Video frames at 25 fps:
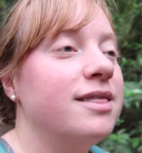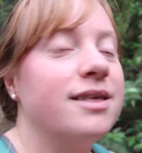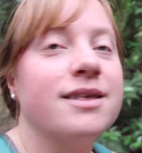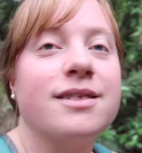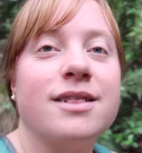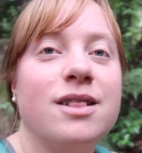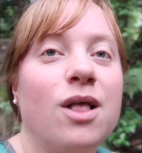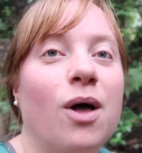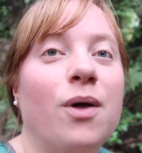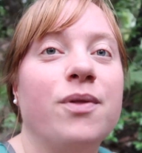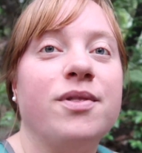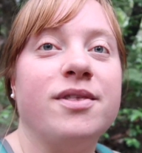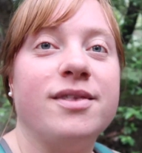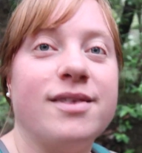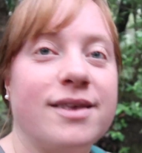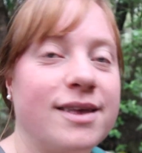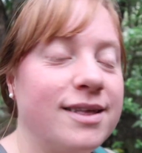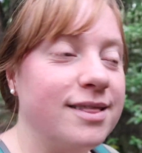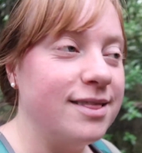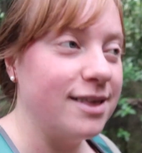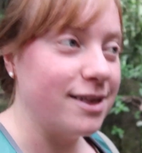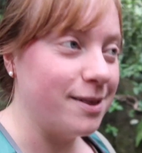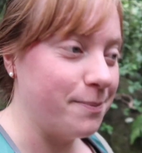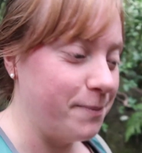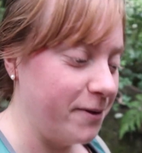there's lots
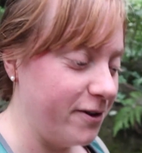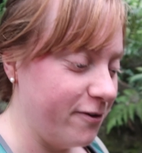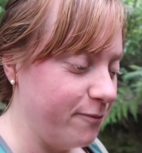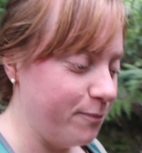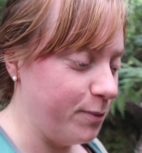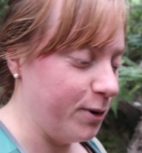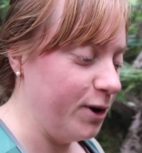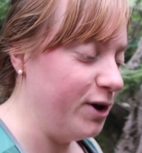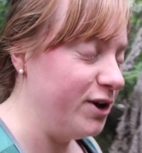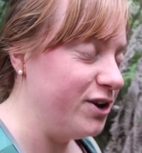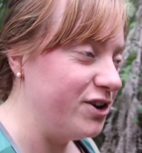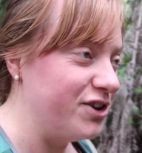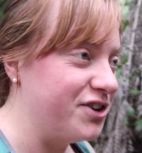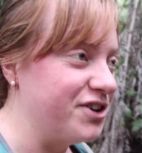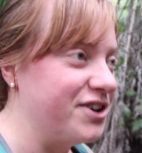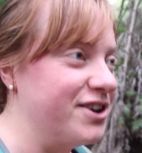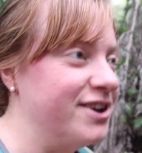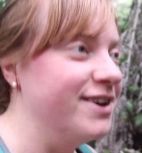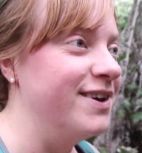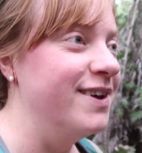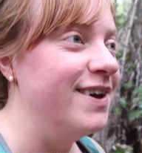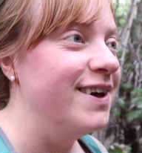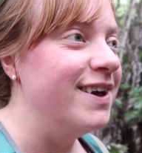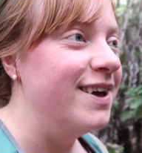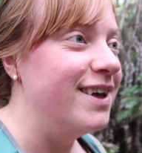in this bit of bush.
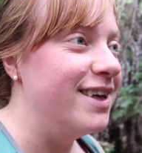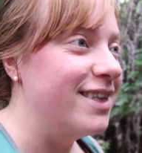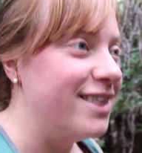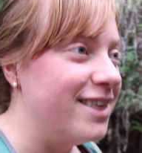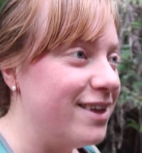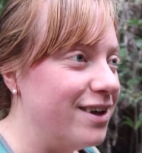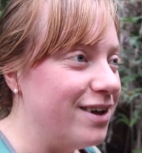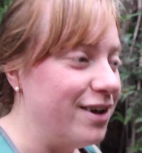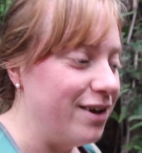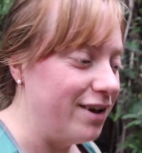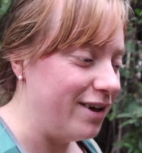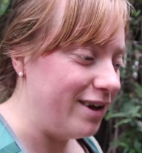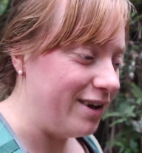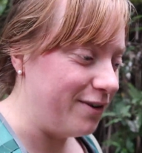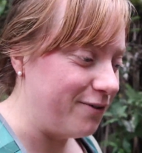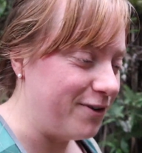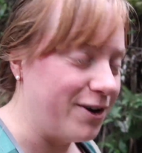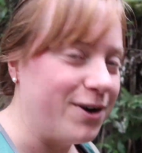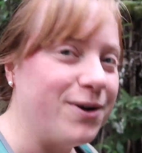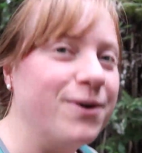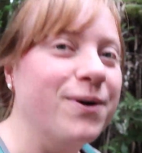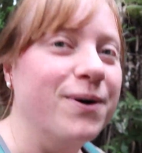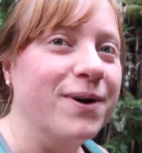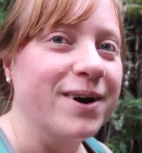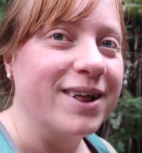Every
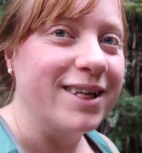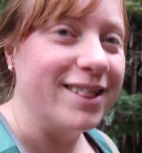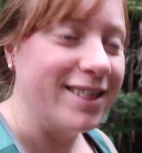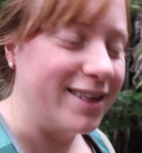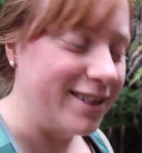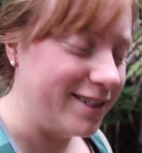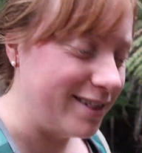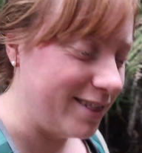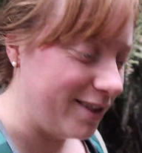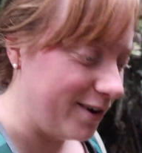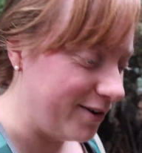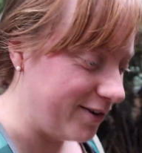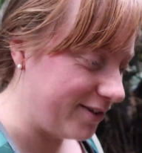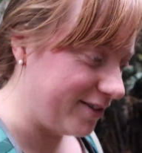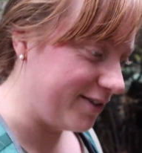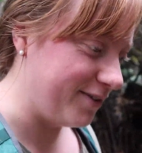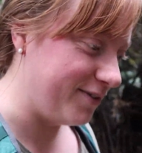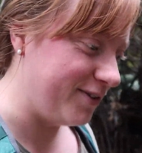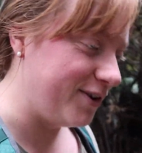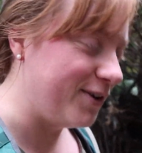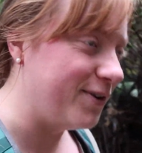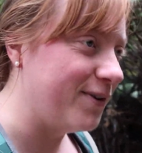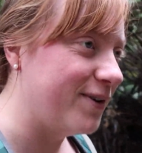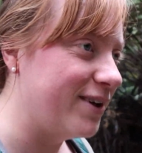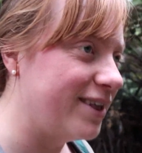corner there's loads of
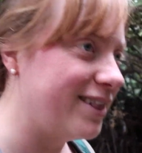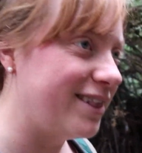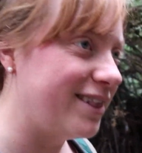tui